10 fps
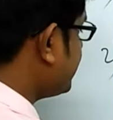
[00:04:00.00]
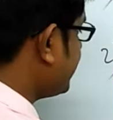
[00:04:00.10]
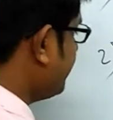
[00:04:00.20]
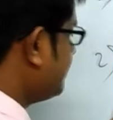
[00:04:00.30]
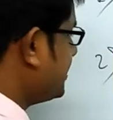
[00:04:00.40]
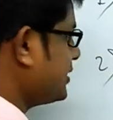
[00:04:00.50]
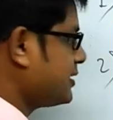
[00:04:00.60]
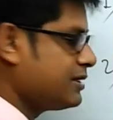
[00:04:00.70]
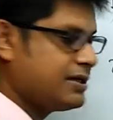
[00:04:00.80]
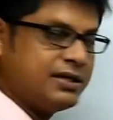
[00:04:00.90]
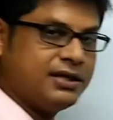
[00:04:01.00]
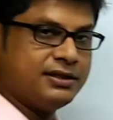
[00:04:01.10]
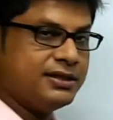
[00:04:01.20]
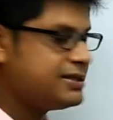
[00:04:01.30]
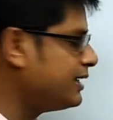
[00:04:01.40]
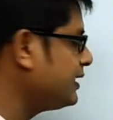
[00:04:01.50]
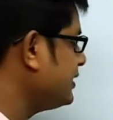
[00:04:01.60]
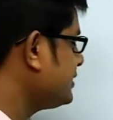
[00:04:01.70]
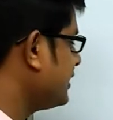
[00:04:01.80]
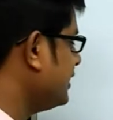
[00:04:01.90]
subject in this
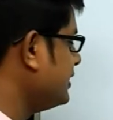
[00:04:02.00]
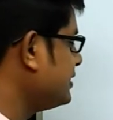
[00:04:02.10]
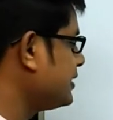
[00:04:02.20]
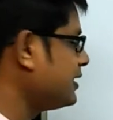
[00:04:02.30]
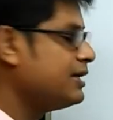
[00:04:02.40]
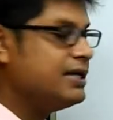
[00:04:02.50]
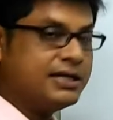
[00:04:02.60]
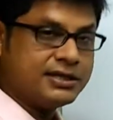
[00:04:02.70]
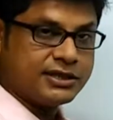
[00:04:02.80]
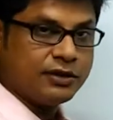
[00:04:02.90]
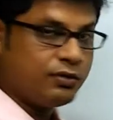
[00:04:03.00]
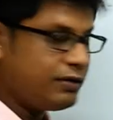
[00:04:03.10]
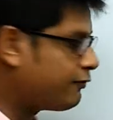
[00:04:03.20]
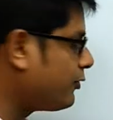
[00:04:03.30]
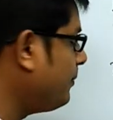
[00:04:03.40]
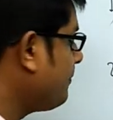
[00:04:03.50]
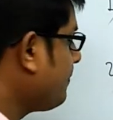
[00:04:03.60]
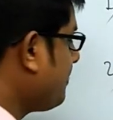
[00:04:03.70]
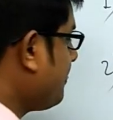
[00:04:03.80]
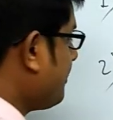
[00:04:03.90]
sentence and it is a singular form,
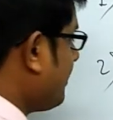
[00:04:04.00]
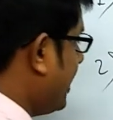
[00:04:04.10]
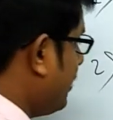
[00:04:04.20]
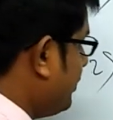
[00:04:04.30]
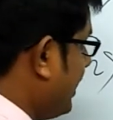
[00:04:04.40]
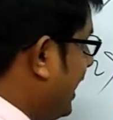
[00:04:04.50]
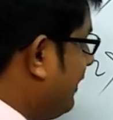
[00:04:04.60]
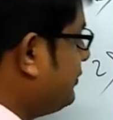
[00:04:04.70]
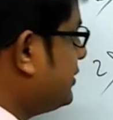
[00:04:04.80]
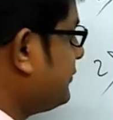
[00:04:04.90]
and we have this